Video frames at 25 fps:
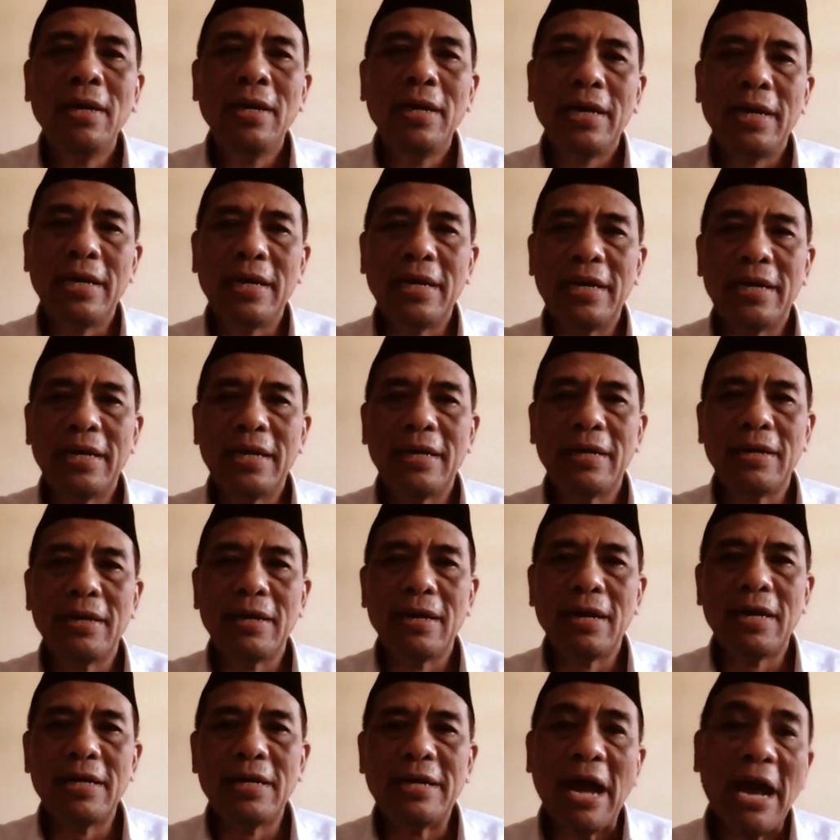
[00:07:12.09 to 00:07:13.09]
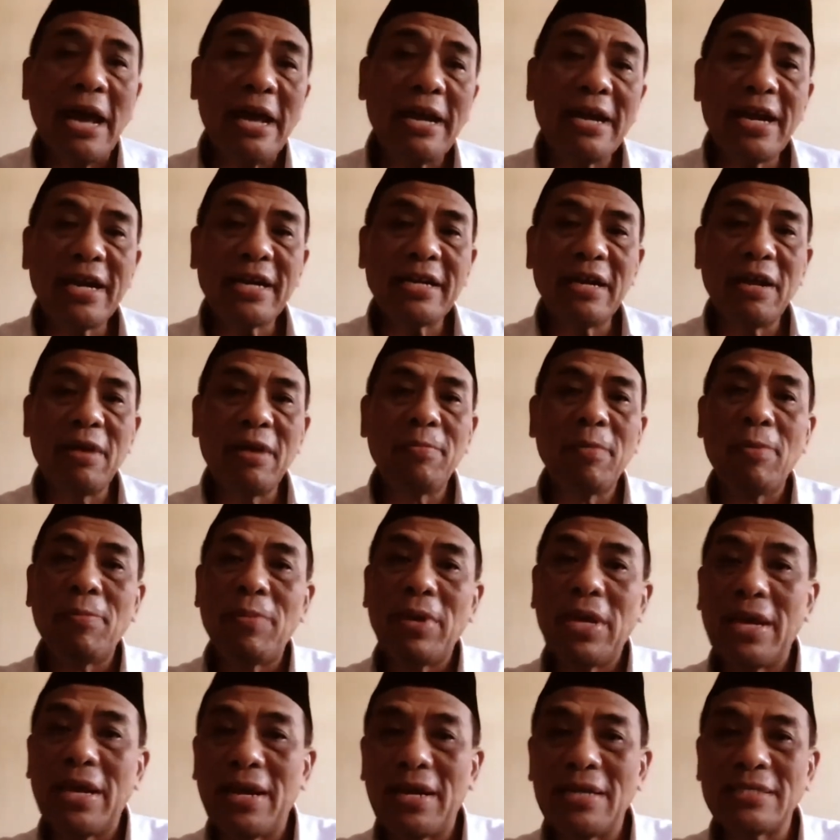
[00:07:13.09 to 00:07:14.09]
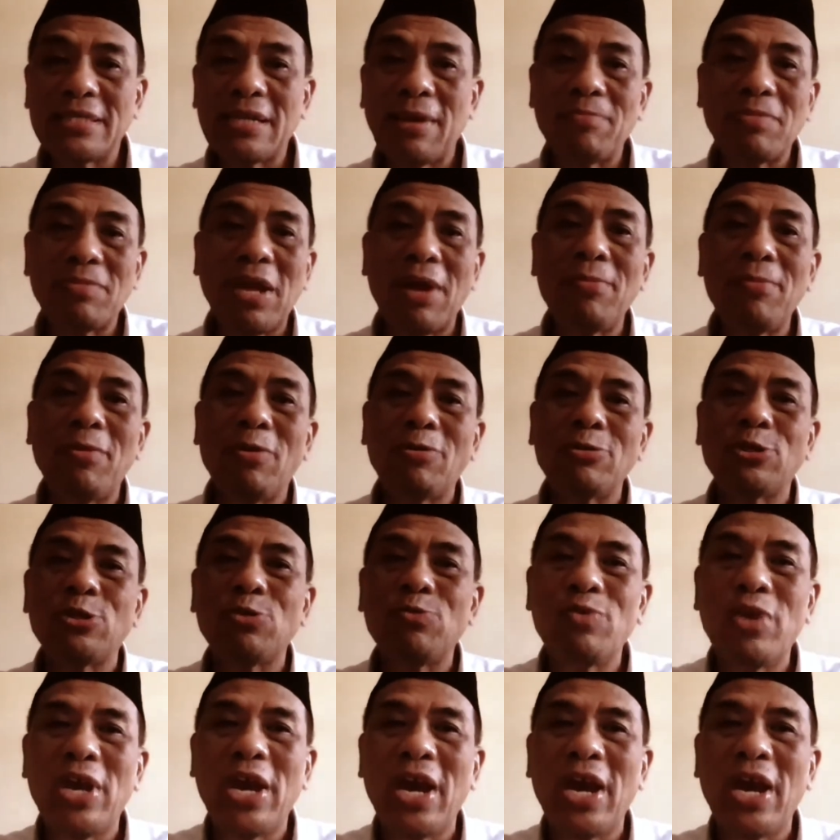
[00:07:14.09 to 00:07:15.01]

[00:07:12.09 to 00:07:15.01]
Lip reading: And directly, maybe sometime also we